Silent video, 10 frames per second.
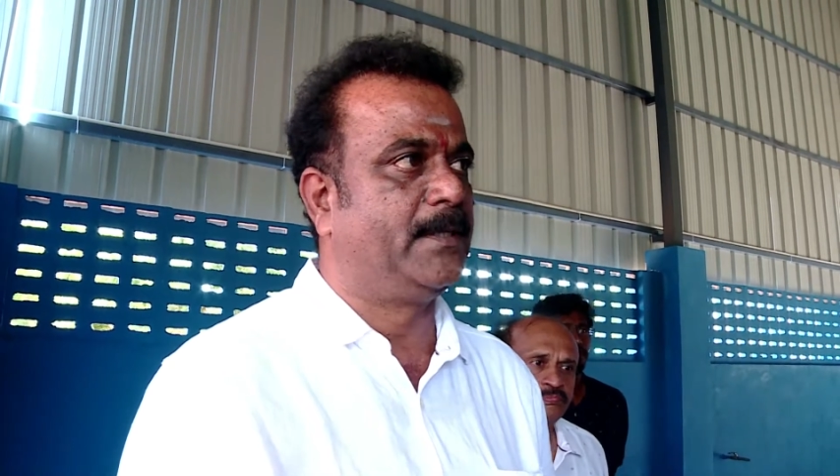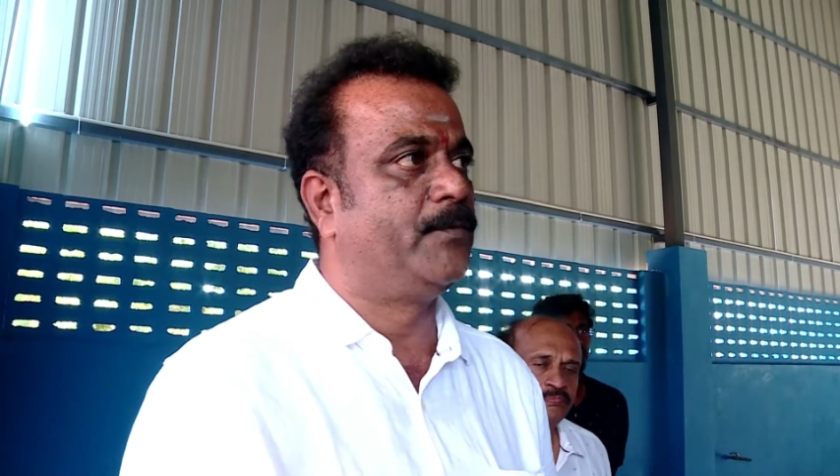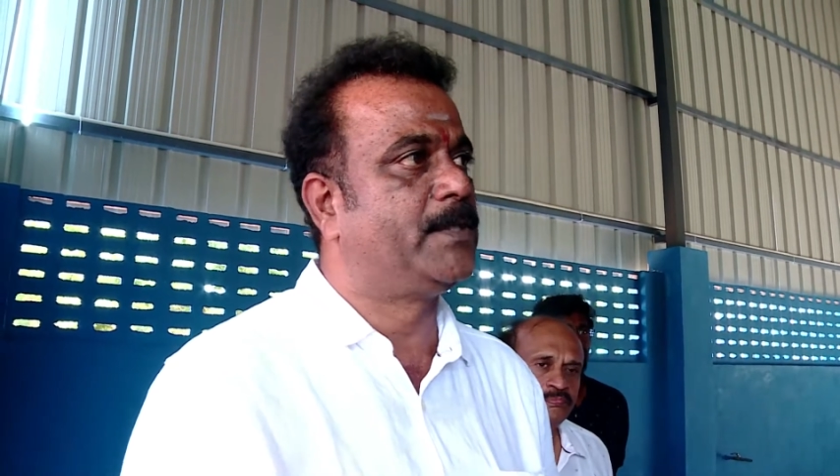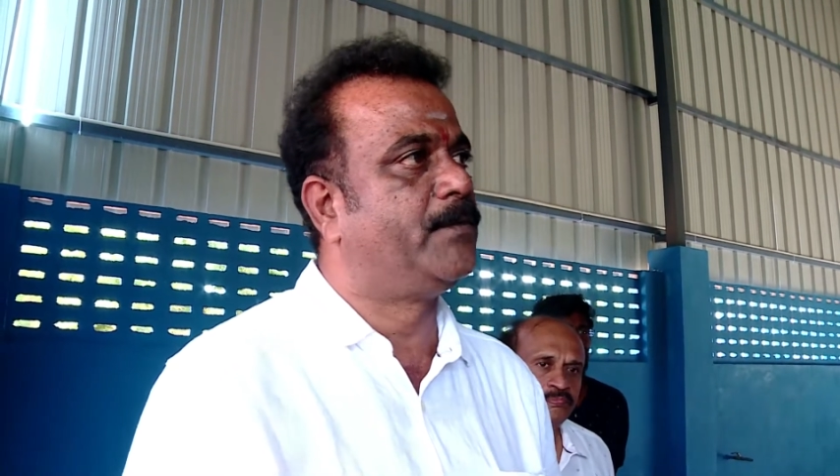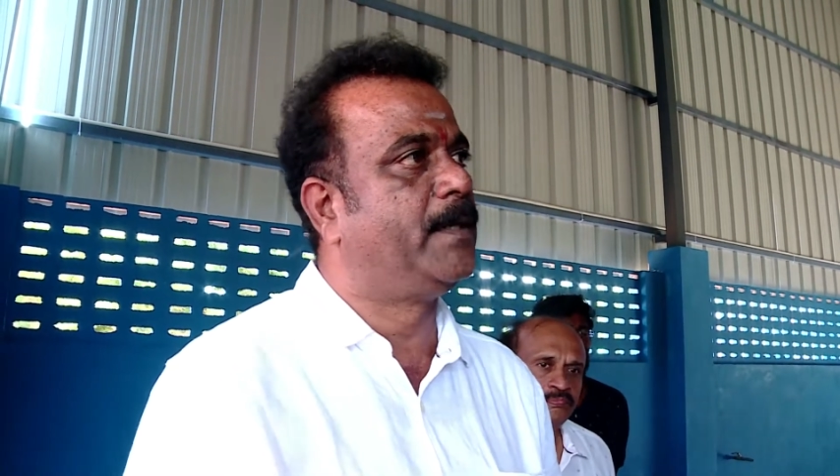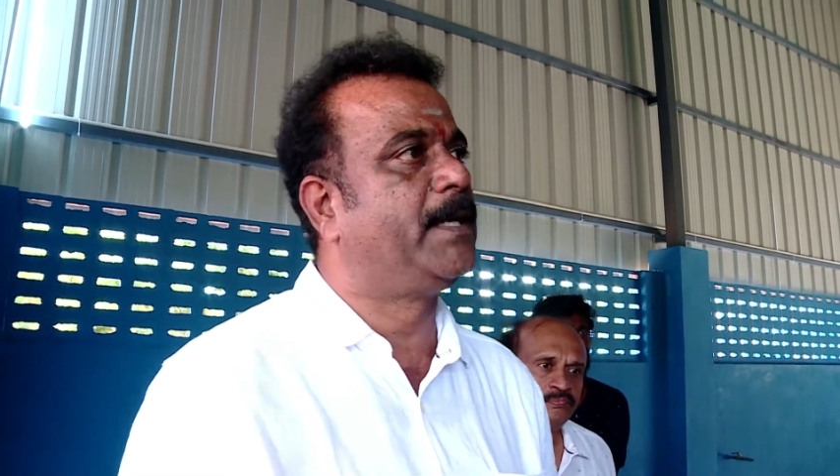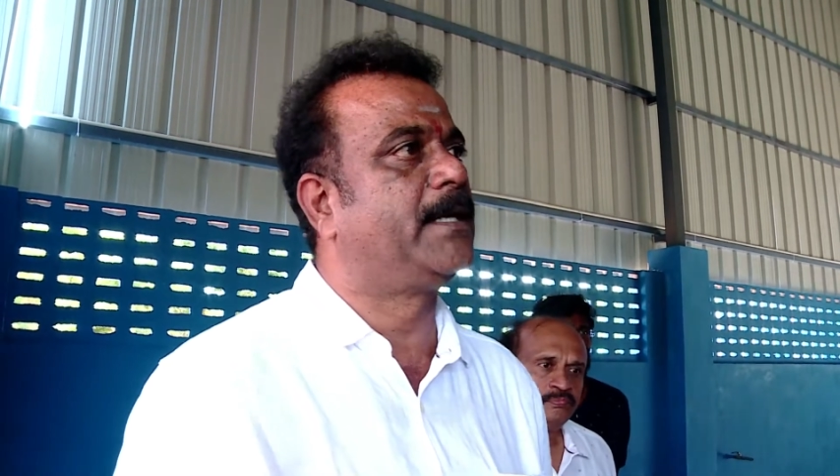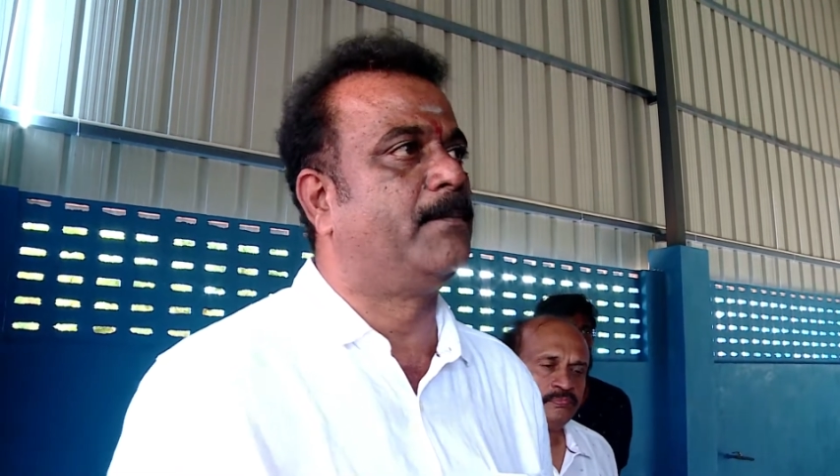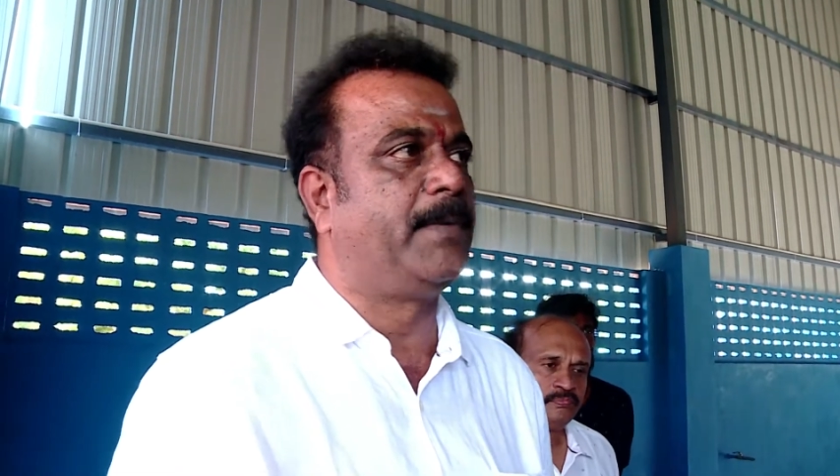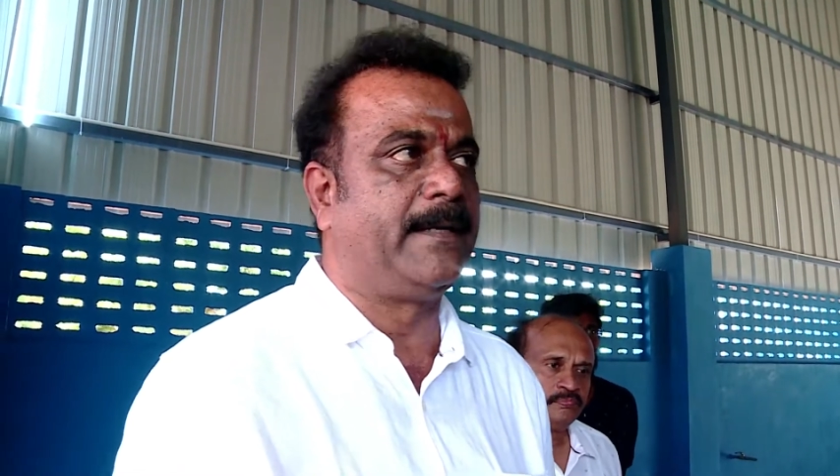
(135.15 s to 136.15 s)
which will be
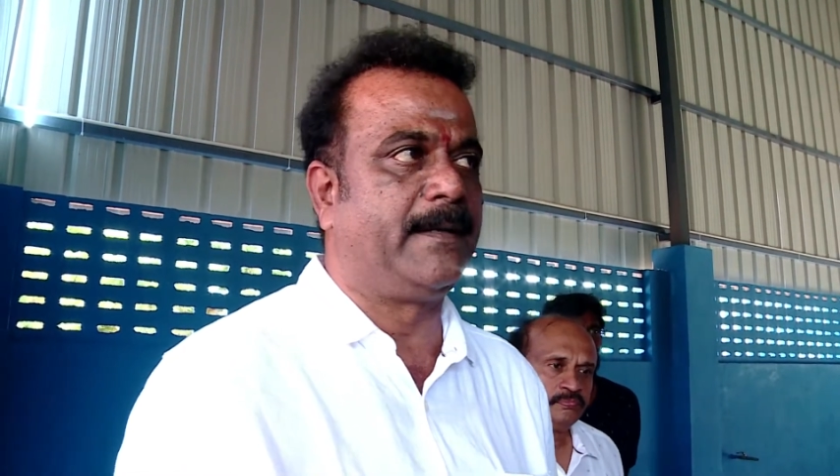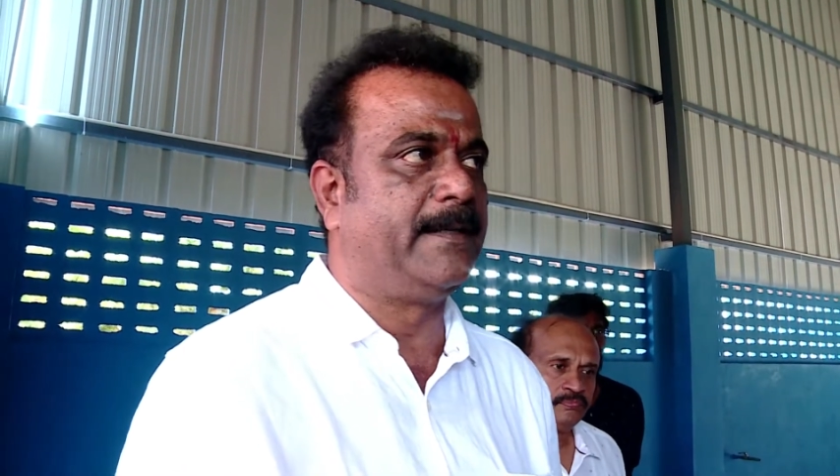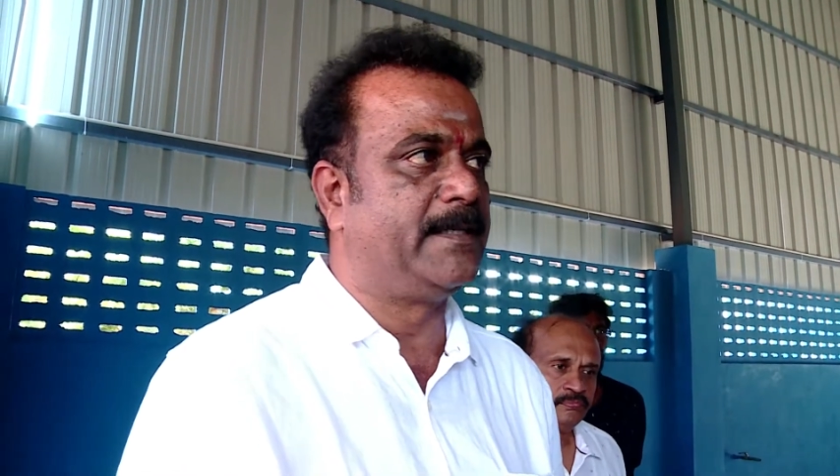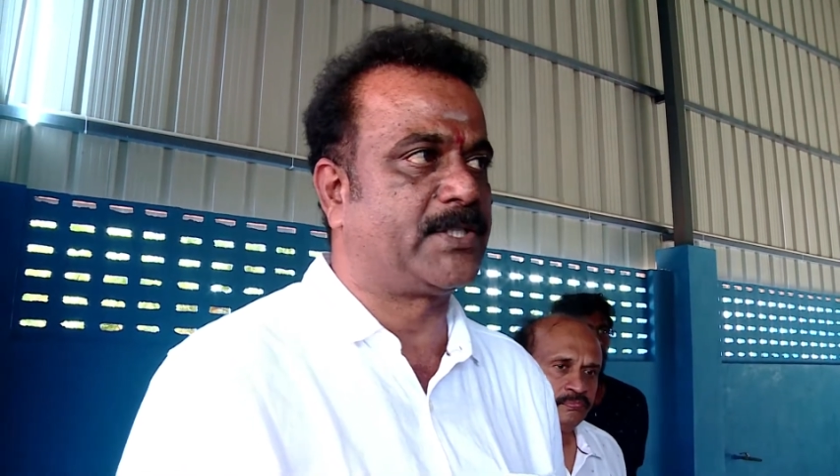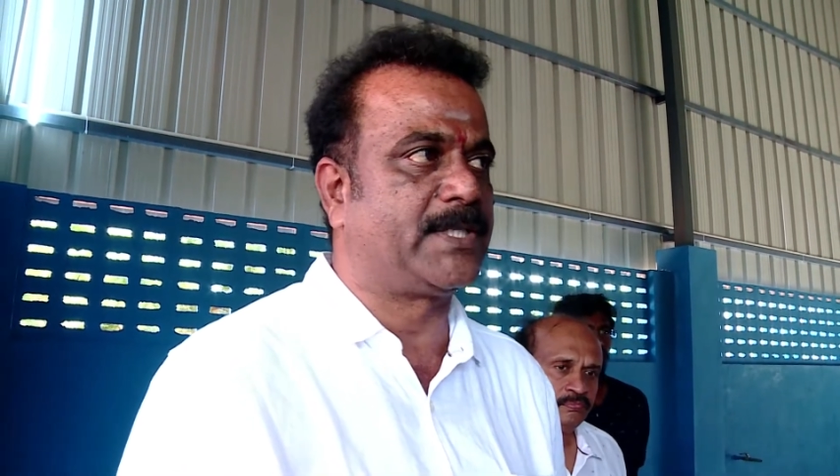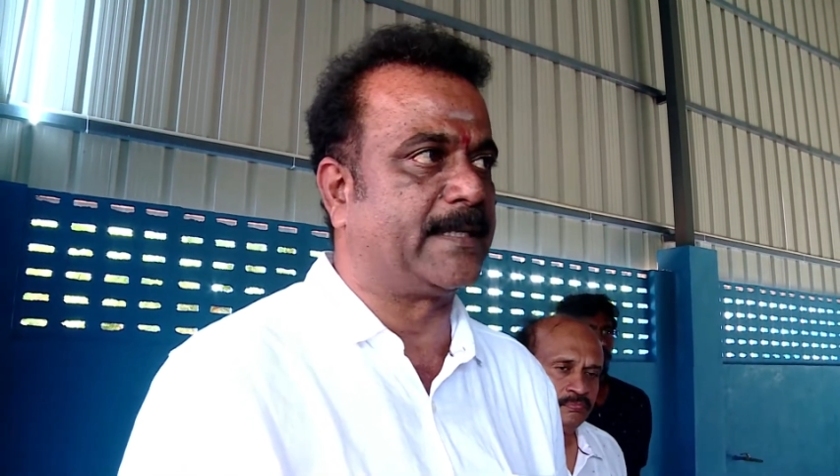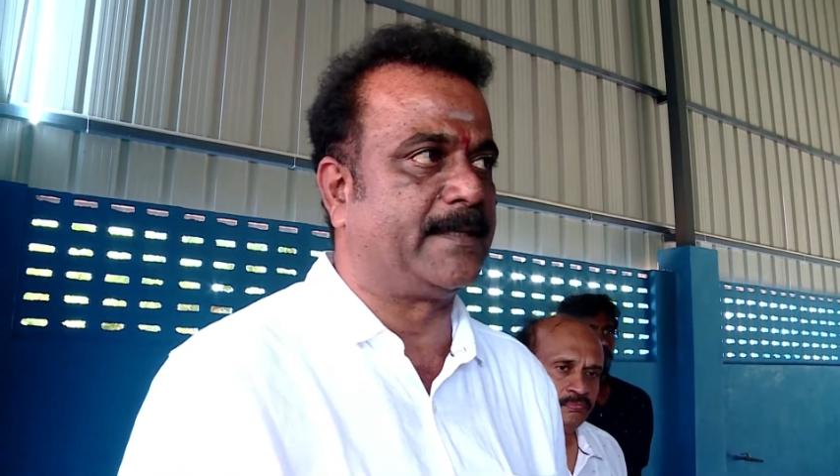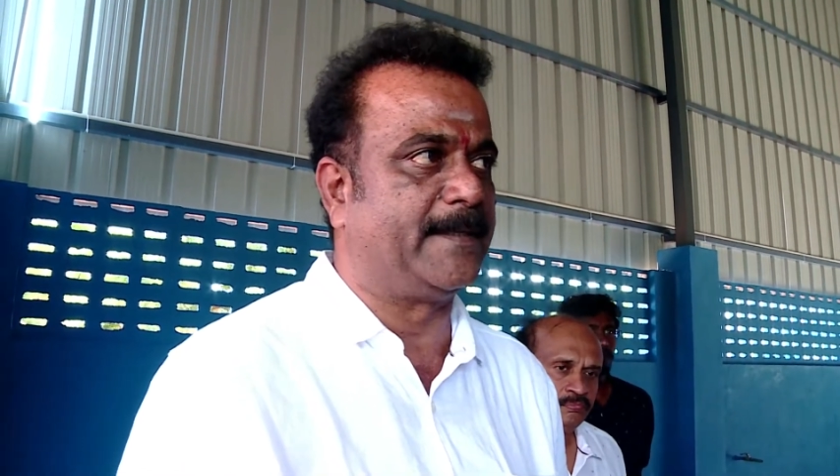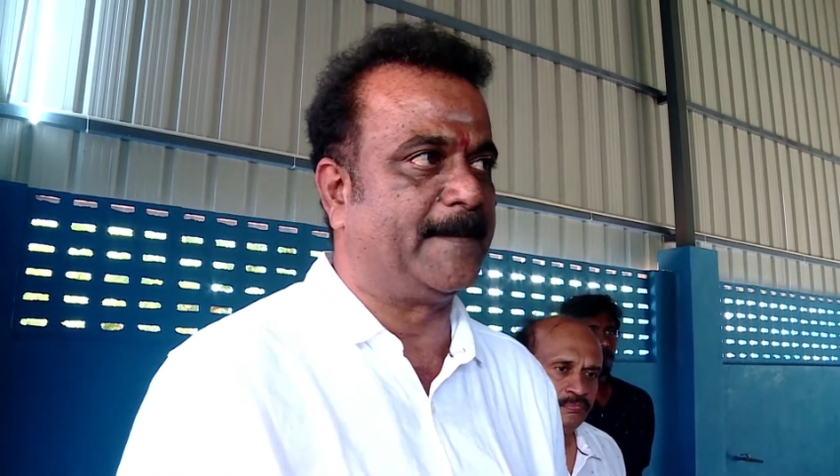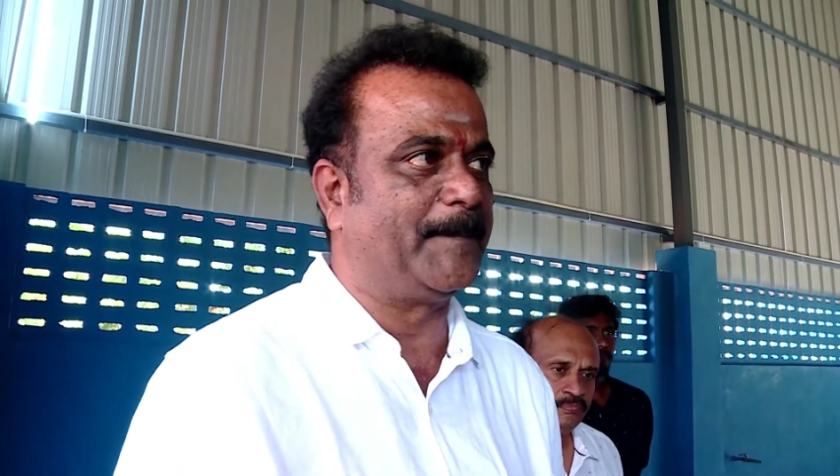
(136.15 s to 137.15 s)
completely destructed.